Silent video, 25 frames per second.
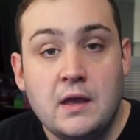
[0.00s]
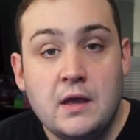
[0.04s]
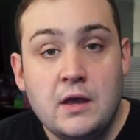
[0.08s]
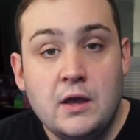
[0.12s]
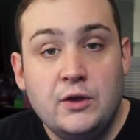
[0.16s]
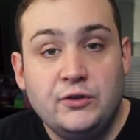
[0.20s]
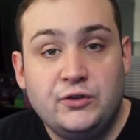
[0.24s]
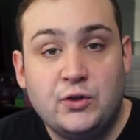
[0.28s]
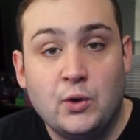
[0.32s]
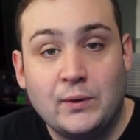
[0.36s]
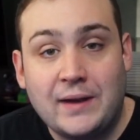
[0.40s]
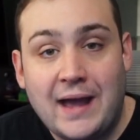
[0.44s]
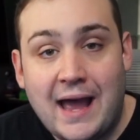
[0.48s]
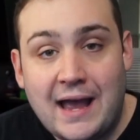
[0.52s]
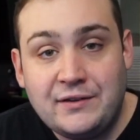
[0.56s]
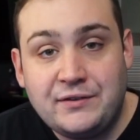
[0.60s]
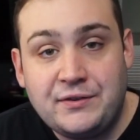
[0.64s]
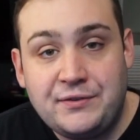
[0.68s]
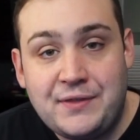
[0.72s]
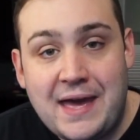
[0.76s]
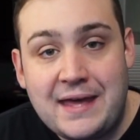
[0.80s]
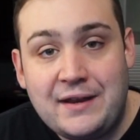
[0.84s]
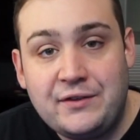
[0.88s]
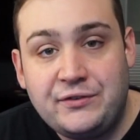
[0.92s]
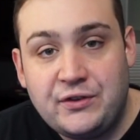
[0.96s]
So guys,
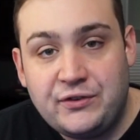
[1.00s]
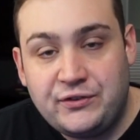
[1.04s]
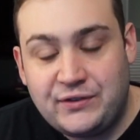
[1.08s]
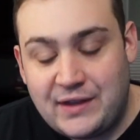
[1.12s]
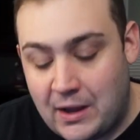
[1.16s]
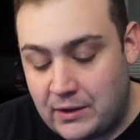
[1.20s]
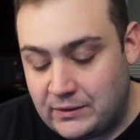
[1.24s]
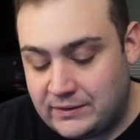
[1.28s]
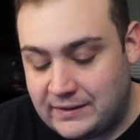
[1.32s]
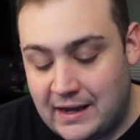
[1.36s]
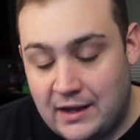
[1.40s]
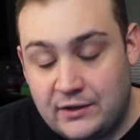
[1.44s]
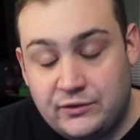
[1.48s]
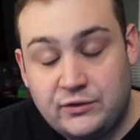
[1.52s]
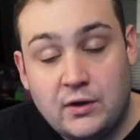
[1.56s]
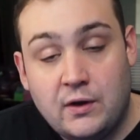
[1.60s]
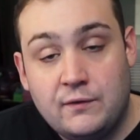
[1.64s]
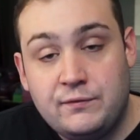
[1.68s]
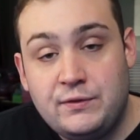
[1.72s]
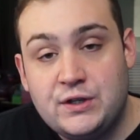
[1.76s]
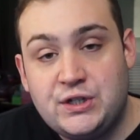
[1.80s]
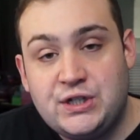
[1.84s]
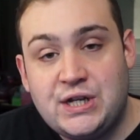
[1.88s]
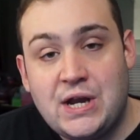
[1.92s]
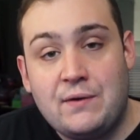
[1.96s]
that is the sound test of
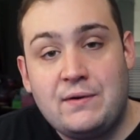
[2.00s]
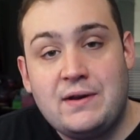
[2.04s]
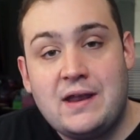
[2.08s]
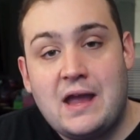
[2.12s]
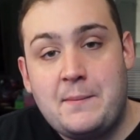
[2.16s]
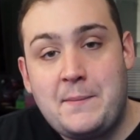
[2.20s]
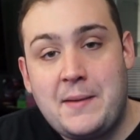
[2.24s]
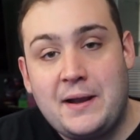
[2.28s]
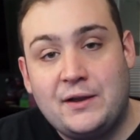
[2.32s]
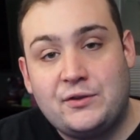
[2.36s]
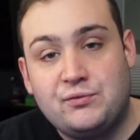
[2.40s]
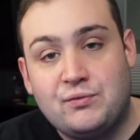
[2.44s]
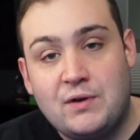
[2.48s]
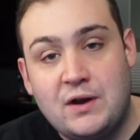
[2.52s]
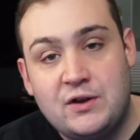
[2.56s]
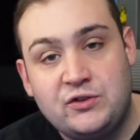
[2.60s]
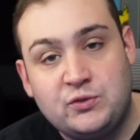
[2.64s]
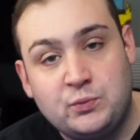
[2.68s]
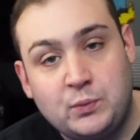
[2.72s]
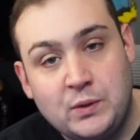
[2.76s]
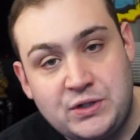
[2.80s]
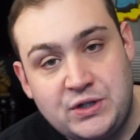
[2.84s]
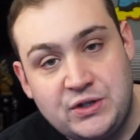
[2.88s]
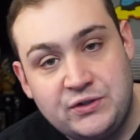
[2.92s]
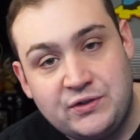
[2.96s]
the Cherry MX Red
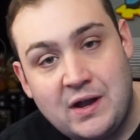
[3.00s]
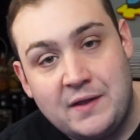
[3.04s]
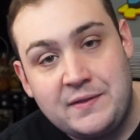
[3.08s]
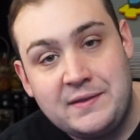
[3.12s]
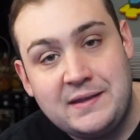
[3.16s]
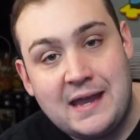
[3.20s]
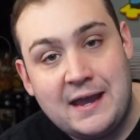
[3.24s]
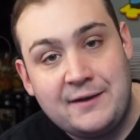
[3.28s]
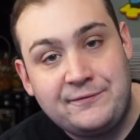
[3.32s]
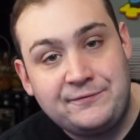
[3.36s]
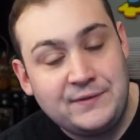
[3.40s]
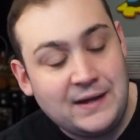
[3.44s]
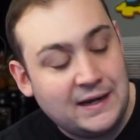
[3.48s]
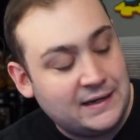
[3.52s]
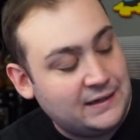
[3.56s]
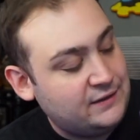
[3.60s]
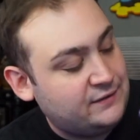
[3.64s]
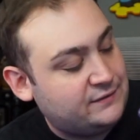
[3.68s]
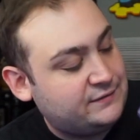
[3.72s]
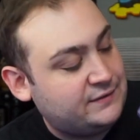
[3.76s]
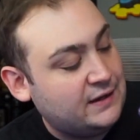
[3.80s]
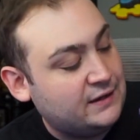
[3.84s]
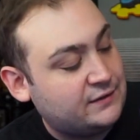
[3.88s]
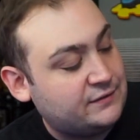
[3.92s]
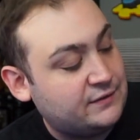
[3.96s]
switches on the
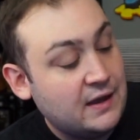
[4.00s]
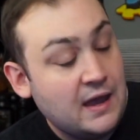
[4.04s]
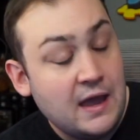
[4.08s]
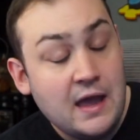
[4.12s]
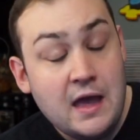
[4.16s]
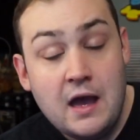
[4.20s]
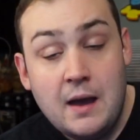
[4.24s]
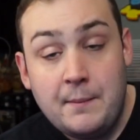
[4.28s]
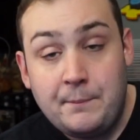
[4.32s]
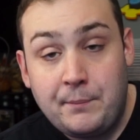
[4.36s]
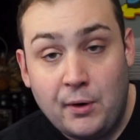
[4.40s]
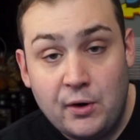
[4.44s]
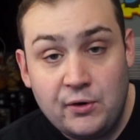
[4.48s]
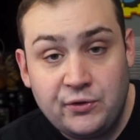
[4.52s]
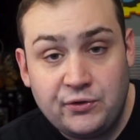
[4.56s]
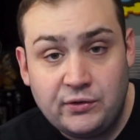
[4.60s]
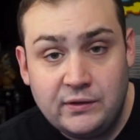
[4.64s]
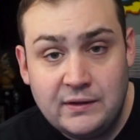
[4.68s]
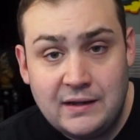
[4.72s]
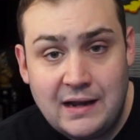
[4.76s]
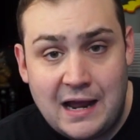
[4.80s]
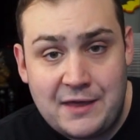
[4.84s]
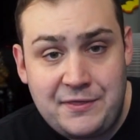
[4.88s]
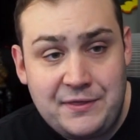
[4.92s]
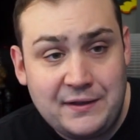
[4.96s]
F96. Personally,
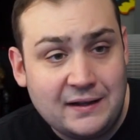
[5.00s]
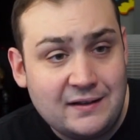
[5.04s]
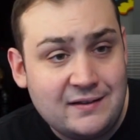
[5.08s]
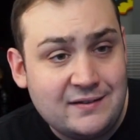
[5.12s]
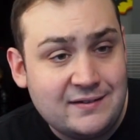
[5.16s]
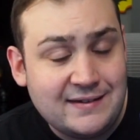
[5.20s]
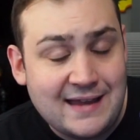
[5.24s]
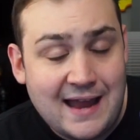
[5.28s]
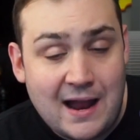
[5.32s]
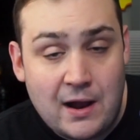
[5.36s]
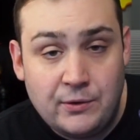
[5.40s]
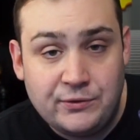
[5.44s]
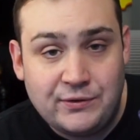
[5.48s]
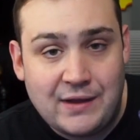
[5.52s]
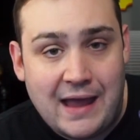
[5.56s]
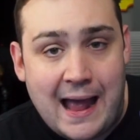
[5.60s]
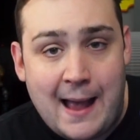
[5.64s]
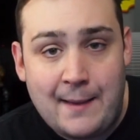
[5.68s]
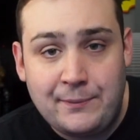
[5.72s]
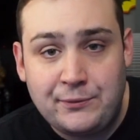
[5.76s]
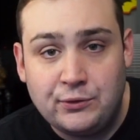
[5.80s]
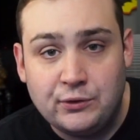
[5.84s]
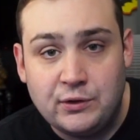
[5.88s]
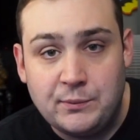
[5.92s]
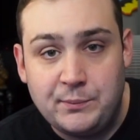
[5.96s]
I think it sounds
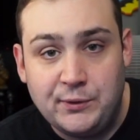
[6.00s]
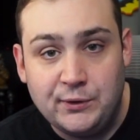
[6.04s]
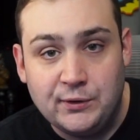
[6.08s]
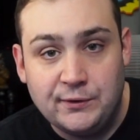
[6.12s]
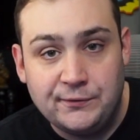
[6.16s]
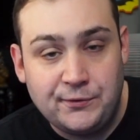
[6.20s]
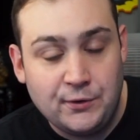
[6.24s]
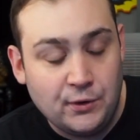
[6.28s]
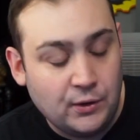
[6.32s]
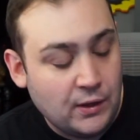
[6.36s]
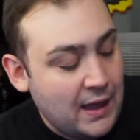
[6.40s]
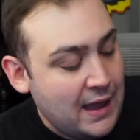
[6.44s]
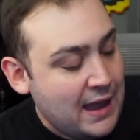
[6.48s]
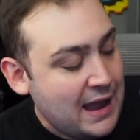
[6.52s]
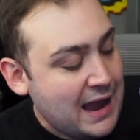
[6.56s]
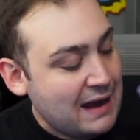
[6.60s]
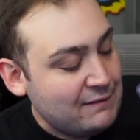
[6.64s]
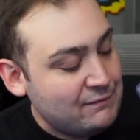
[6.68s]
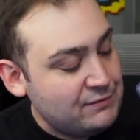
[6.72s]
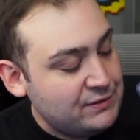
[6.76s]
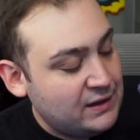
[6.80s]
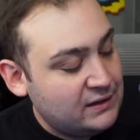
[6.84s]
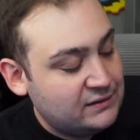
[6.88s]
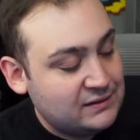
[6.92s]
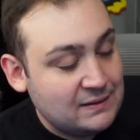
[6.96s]
absolutely beautiful.
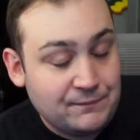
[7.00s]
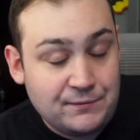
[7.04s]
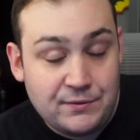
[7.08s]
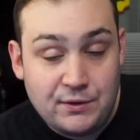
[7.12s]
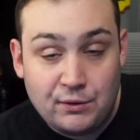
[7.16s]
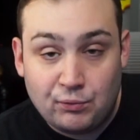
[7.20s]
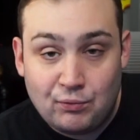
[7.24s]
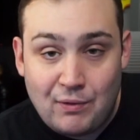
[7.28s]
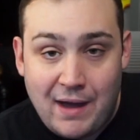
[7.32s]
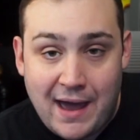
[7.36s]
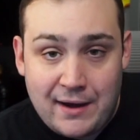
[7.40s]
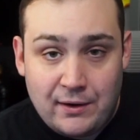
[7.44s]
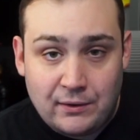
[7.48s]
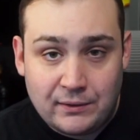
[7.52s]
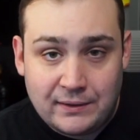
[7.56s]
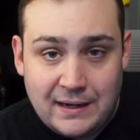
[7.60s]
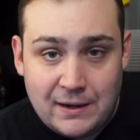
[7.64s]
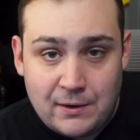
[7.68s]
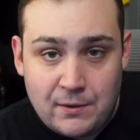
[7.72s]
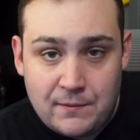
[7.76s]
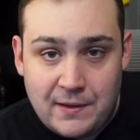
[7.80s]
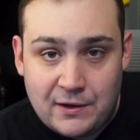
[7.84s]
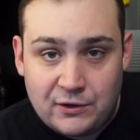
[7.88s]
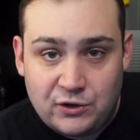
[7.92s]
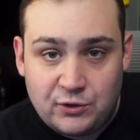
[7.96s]
Everything except for the rattle here
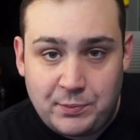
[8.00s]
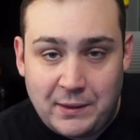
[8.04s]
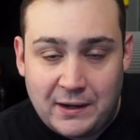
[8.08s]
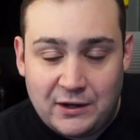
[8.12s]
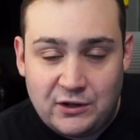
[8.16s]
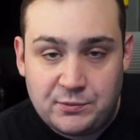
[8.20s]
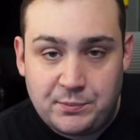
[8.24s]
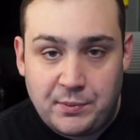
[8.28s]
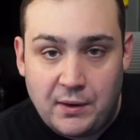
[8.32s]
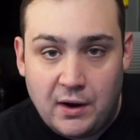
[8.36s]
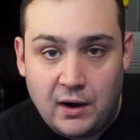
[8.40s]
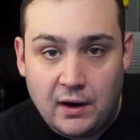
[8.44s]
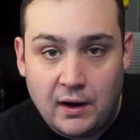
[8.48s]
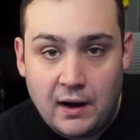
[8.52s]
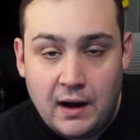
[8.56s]
in the space bar.